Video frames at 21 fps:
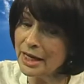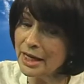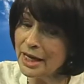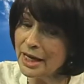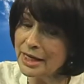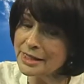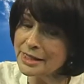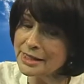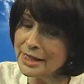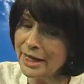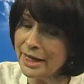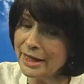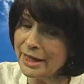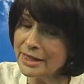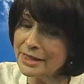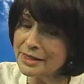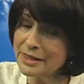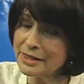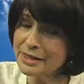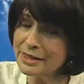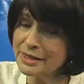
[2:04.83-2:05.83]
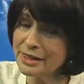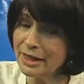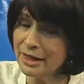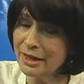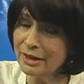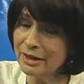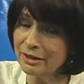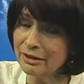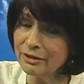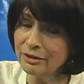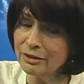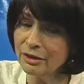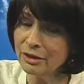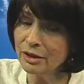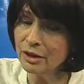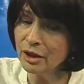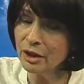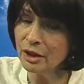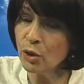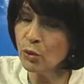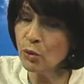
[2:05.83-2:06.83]
essayist, and
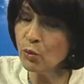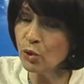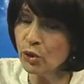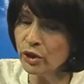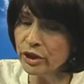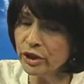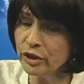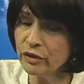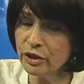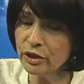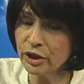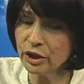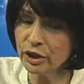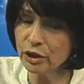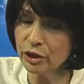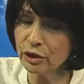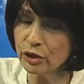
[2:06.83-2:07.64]
awarded the